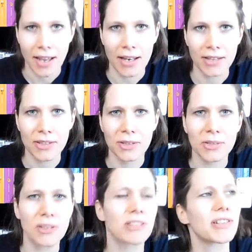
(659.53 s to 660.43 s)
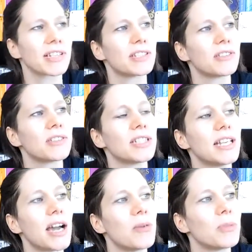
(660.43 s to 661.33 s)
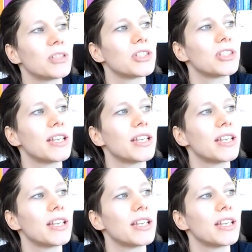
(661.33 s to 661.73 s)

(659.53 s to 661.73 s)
And it's also interesting to see how much